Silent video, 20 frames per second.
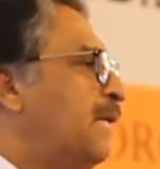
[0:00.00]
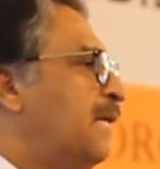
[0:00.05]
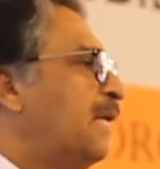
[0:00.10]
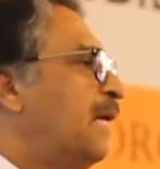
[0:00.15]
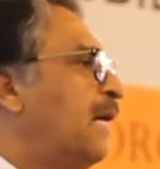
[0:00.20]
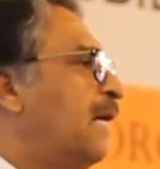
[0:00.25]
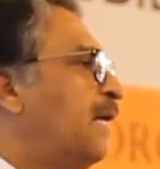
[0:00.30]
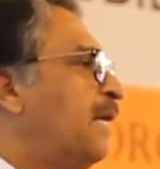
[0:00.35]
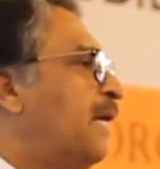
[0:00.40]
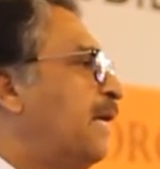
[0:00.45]

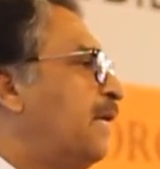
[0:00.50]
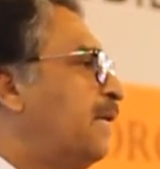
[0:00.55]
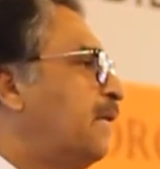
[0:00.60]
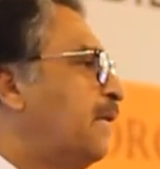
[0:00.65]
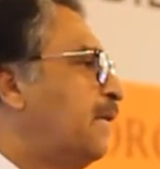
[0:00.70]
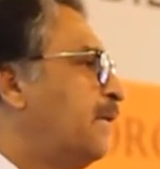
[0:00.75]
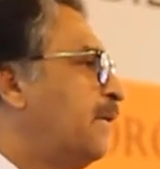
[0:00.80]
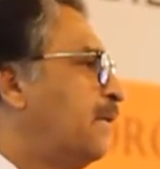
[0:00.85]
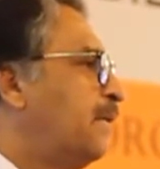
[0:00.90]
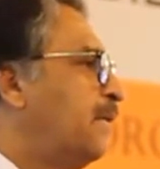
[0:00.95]
Iran
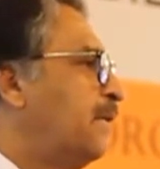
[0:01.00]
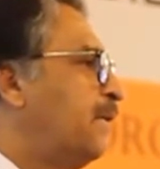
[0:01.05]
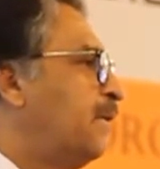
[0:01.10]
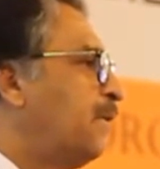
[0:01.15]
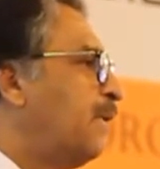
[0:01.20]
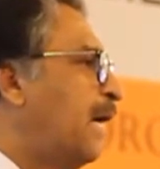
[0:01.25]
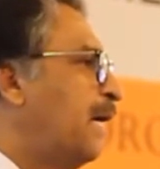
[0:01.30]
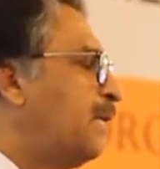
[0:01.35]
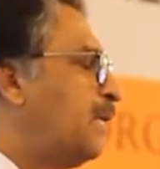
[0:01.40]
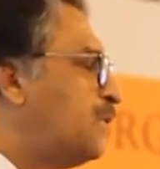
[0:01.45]
and the
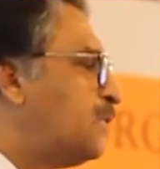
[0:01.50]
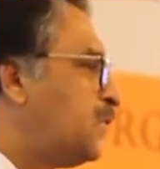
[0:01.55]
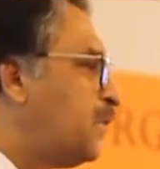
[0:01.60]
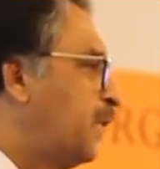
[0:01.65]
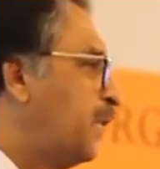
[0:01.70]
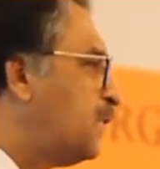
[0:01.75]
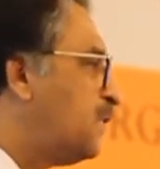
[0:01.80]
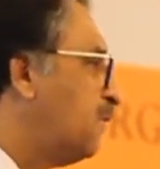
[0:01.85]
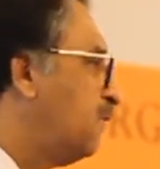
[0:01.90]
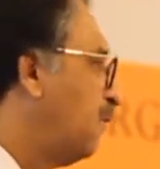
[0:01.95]
United
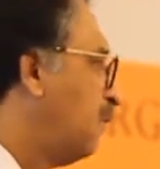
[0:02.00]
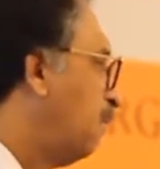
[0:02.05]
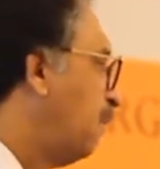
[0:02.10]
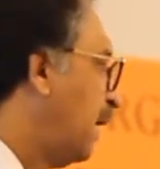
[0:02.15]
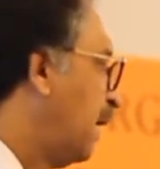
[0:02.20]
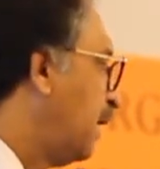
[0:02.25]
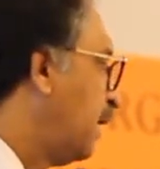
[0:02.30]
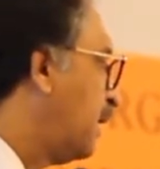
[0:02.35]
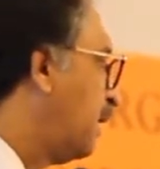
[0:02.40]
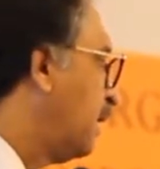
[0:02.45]
States of
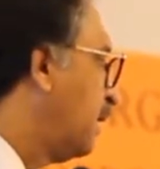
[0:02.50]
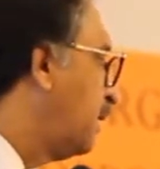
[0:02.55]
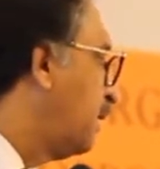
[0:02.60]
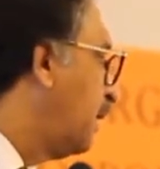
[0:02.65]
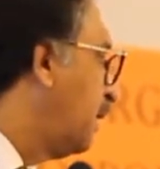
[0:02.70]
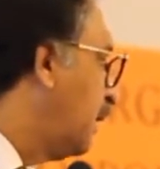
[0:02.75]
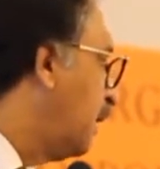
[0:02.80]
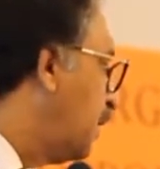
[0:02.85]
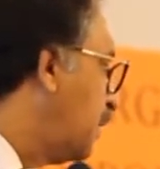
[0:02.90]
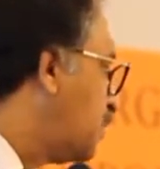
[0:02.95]
America,
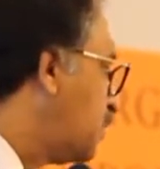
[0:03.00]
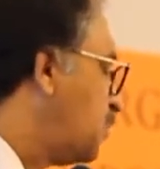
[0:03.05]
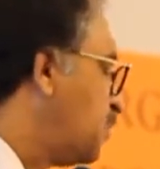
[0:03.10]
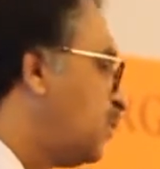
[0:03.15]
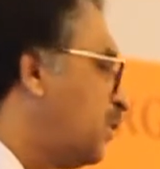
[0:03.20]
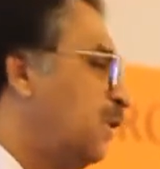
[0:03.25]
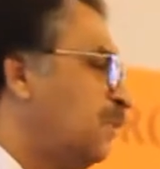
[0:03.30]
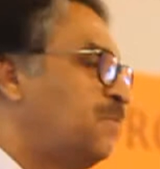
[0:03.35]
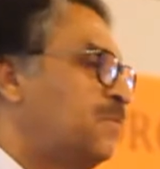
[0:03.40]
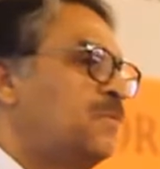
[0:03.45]
their
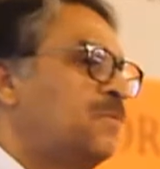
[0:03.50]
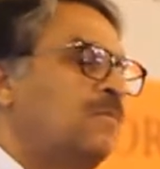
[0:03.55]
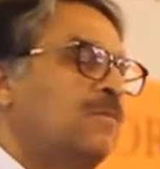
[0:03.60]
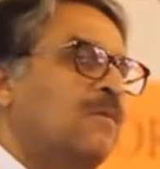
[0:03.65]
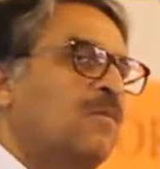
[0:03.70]
relationship